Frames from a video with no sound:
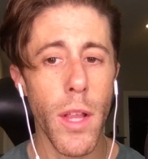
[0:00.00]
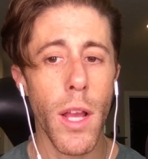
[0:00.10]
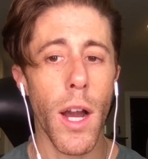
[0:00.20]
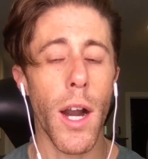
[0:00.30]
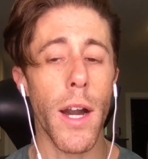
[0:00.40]

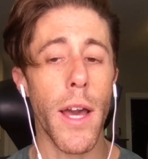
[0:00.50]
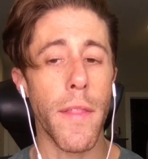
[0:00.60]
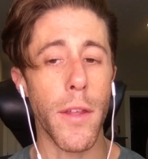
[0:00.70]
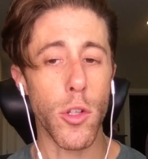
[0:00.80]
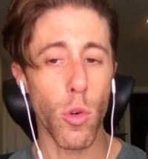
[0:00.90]
And
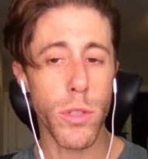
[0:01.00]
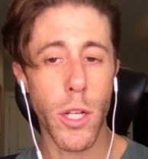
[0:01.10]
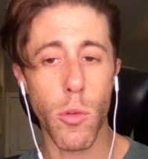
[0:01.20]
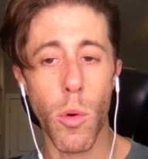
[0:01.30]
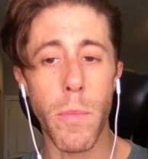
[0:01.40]
then
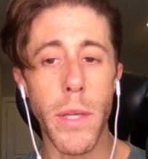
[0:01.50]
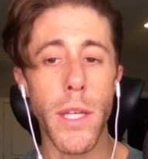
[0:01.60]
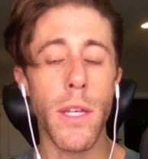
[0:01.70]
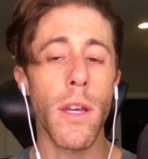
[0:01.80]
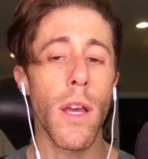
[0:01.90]
goaltender will
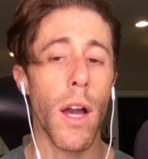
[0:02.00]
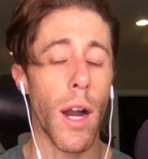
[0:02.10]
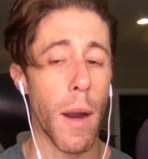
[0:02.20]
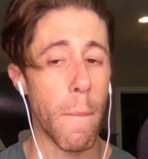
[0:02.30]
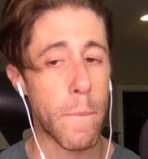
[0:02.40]
be
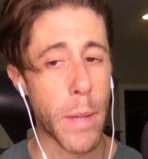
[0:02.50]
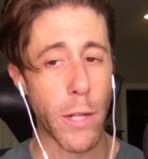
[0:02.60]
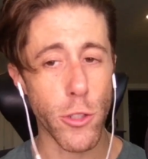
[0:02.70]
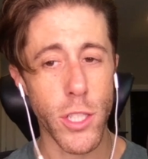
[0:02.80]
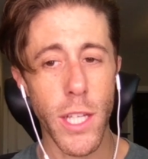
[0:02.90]

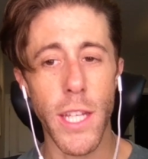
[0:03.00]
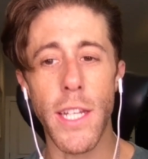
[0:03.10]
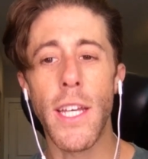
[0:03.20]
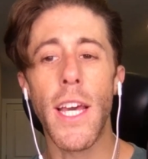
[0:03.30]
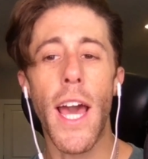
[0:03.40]
Pedersen
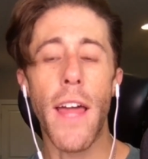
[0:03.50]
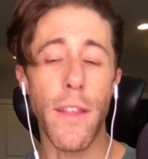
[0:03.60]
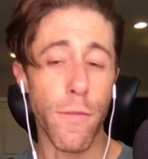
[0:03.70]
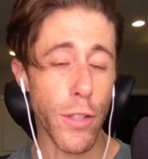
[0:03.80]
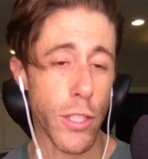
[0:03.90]
and then
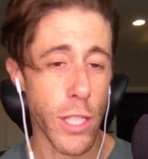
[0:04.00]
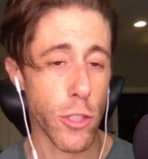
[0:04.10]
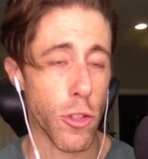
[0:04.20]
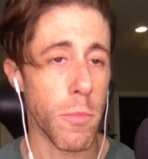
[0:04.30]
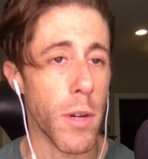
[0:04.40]
Felix
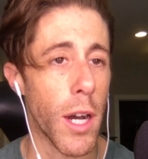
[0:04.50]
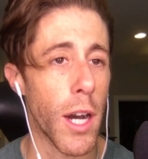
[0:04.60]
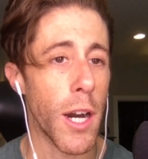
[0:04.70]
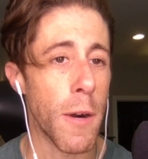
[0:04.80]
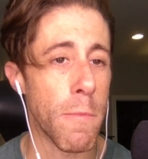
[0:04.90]

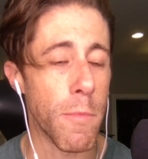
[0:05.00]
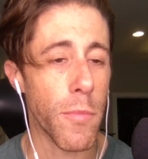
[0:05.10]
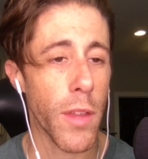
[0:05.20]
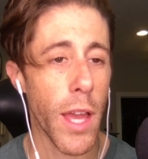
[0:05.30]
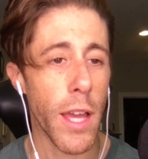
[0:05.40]
Sandstrom
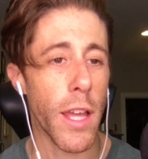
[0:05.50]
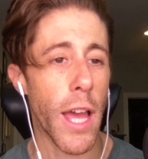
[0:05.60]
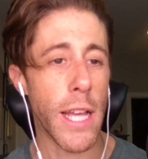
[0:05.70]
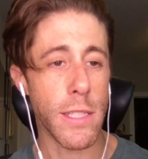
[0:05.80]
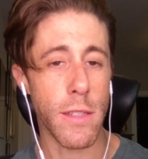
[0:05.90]

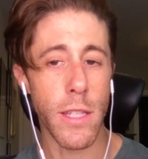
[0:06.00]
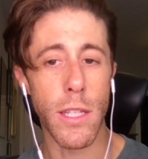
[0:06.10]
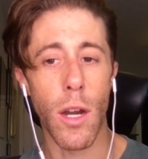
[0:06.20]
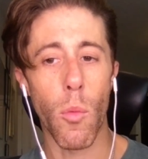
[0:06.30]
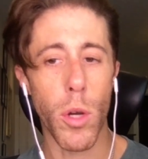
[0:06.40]
as the
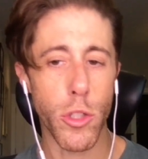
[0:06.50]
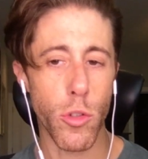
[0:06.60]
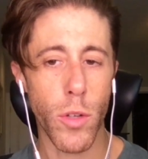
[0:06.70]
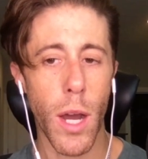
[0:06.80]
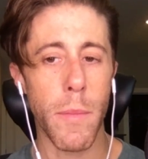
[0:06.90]
1-2
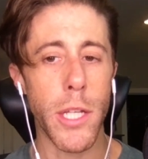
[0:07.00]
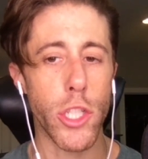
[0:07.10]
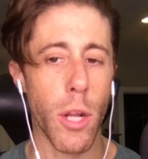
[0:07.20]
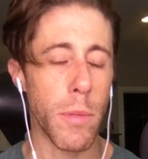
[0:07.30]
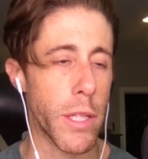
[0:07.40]
combination.
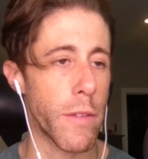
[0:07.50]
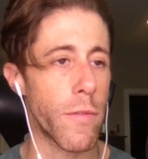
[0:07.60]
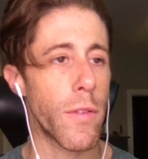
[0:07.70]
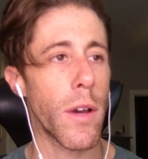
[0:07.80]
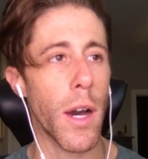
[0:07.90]
I
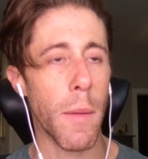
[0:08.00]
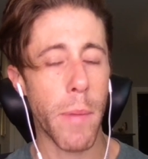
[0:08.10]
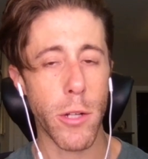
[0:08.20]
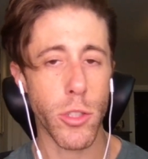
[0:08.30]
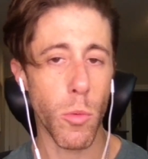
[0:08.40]
believe
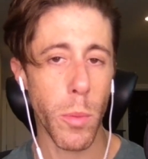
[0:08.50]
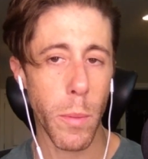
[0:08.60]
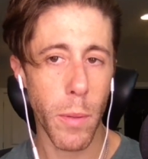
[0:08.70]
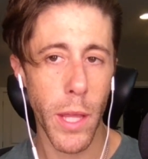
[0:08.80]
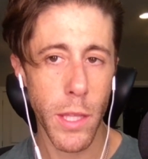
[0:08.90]
Pedersen will be
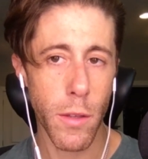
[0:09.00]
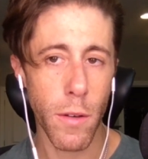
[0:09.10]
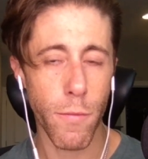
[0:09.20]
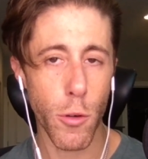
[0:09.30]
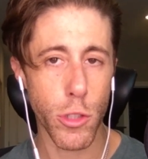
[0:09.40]
playing the
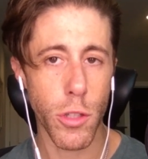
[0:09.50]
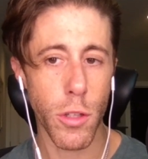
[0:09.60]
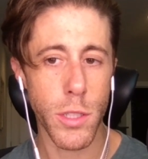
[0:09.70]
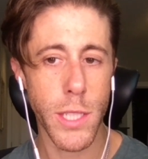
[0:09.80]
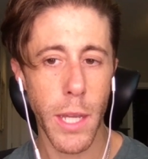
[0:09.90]
first and the
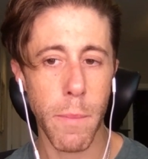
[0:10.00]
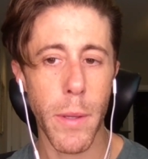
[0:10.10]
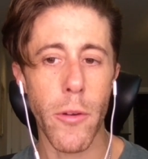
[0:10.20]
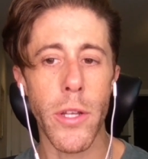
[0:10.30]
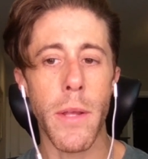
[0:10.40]
second
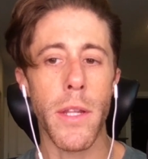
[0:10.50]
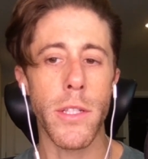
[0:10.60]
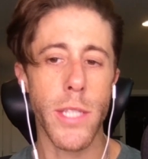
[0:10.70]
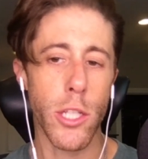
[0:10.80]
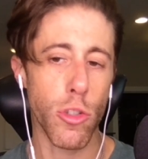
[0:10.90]
period, and
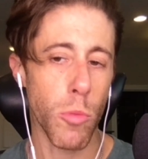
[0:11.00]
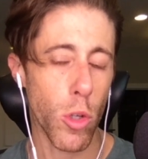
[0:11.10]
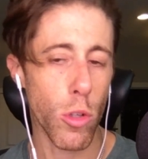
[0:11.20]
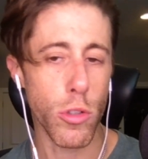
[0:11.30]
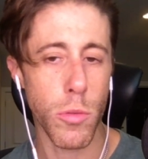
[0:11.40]
Sandstrom will
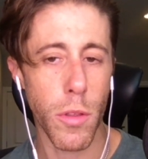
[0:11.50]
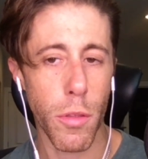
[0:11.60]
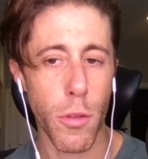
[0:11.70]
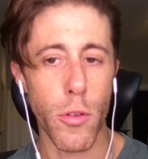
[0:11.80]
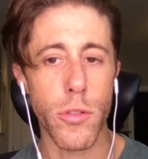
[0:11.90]
close with the
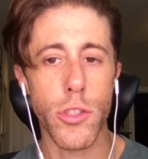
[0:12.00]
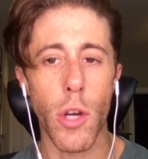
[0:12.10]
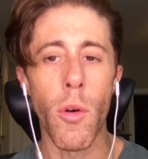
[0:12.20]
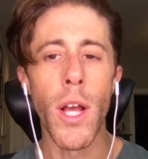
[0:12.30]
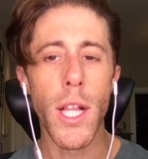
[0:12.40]
third.
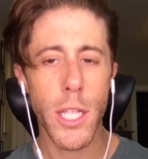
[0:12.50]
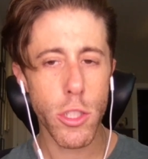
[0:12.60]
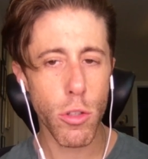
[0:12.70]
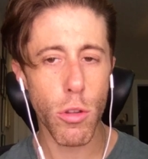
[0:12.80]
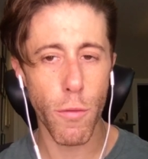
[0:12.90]
So let's
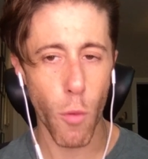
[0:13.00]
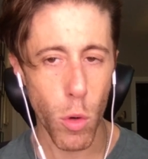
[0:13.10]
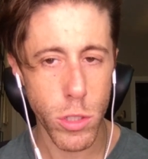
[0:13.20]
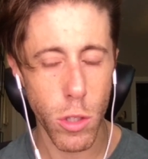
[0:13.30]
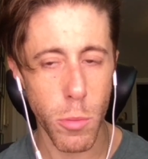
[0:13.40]
go through the
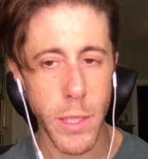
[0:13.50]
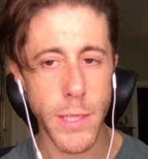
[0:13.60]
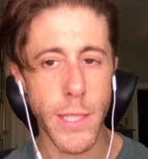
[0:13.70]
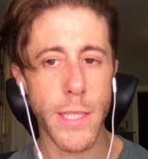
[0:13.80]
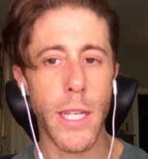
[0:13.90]
forwards a little bit in
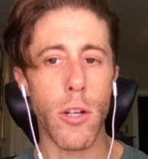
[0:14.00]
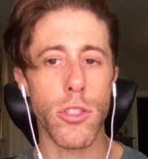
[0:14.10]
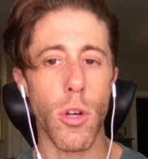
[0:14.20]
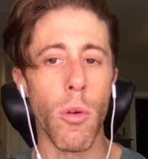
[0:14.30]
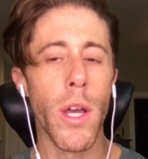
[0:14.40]
detail.
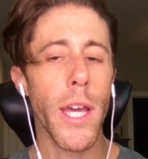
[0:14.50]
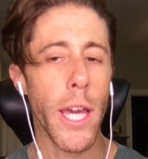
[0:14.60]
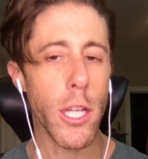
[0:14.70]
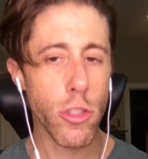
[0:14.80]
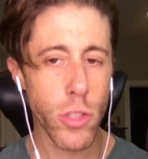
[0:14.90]
So
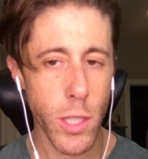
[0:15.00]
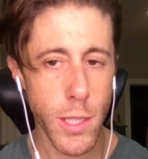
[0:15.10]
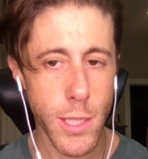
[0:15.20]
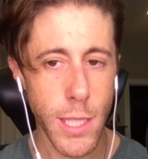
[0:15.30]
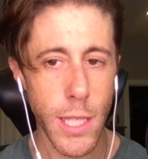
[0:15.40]
interesting to
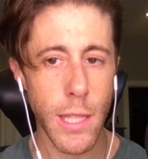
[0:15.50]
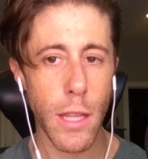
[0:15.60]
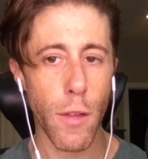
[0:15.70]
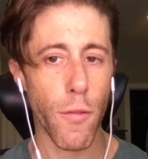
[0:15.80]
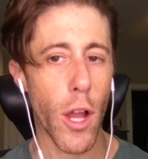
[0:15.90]
see that
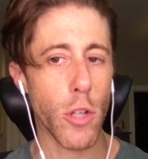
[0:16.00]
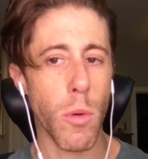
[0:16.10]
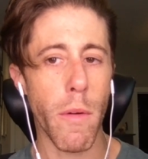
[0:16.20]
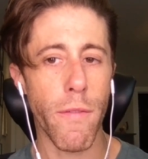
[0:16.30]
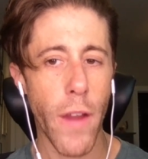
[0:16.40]
the Flyers went
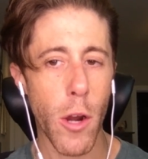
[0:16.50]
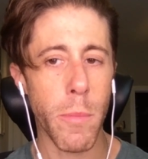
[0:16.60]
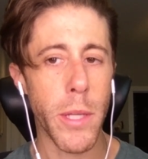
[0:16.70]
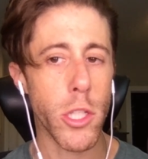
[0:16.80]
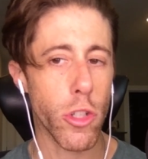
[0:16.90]
with
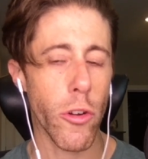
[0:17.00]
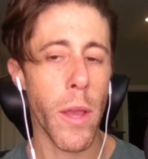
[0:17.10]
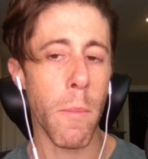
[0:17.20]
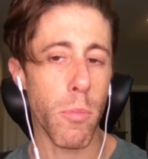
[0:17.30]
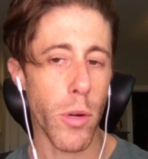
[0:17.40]
Farabee, Couturier,
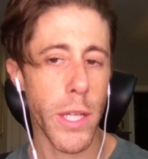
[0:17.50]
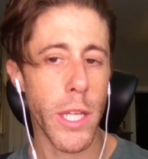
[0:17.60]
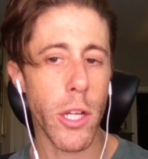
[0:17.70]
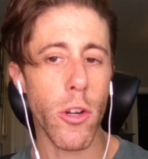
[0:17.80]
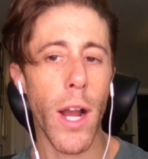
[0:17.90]
and Brink
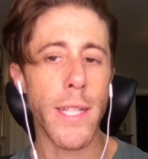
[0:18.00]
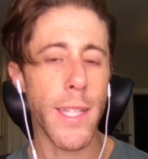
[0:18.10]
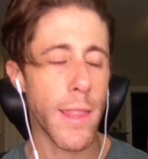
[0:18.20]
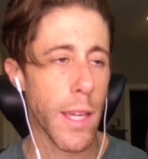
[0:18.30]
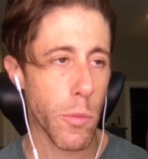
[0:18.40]
here. I
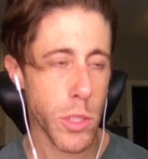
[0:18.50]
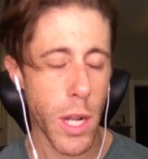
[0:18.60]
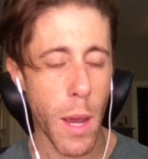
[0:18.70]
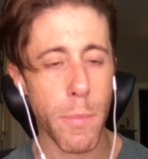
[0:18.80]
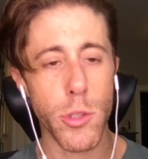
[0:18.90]
did think it was an
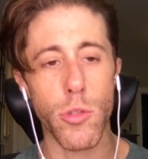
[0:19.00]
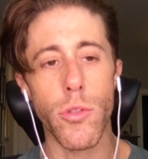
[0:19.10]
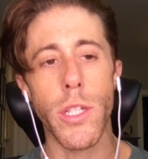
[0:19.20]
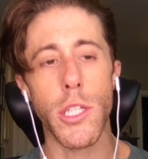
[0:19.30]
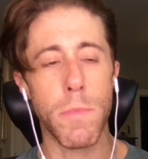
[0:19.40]

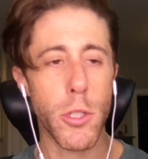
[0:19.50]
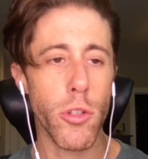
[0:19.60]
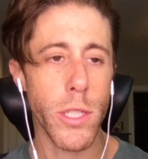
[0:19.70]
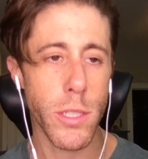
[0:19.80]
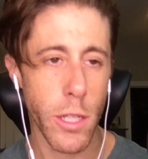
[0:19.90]
opportunity, especially
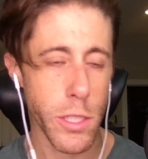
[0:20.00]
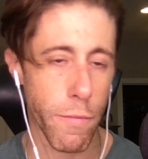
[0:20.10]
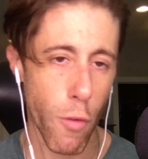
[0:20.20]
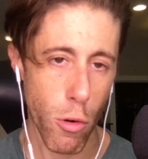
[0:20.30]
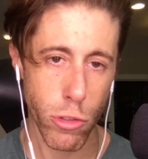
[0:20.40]
because Tyson
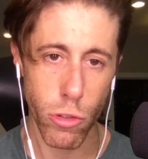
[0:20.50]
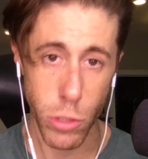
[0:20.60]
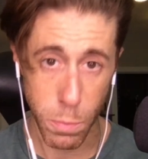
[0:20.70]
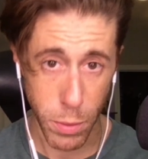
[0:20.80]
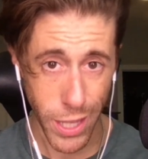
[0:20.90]
Forrester is
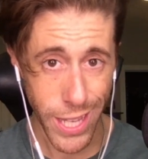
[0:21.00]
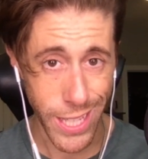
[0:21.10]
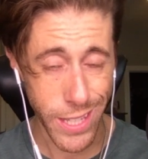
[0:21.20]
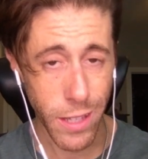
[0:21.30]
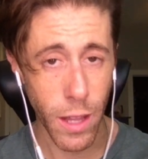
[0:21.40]
playing
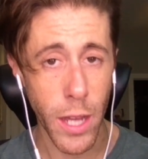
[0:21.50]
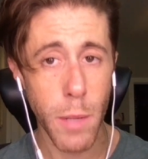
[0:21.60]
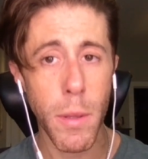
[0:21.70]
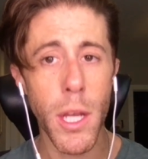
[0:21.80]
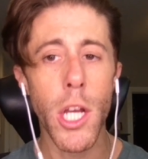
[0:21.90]
in the
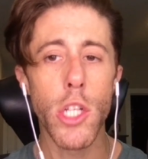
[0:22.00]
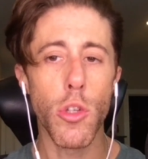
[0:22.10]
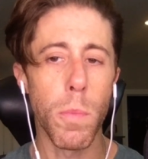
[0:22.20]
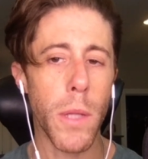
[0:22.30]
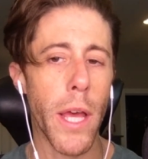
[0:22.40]
lineup, to
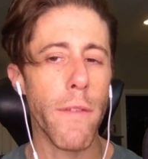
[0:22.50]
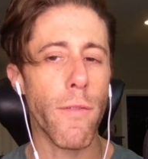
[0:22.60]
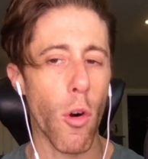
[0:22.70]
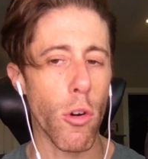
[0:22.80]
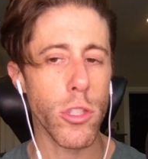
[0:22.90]
play
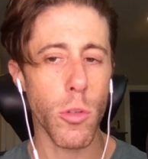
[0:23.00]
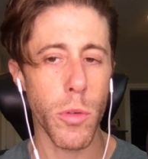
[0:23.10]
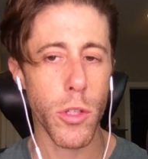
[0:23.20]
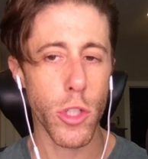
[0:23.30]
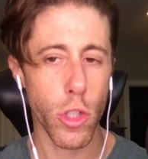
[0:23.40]
Forrester
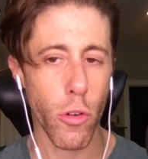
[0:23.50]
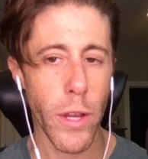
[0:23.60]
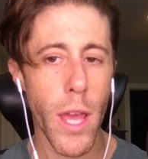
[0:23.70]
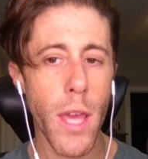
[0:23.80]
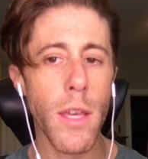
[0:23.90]
with
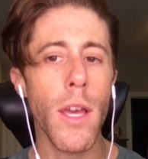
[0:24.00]
Couturier.